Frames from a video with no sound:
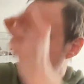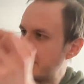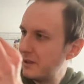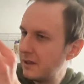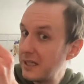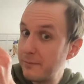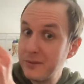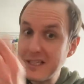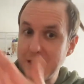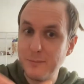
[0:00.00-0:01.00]
There we go.
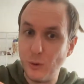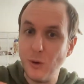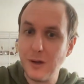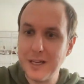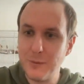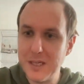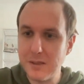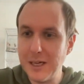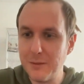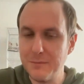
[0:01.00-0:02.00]
This is more like what he's
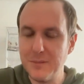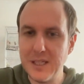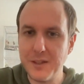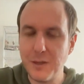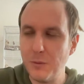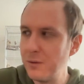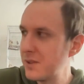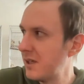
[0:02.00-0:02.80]
like with me. I don't know what was.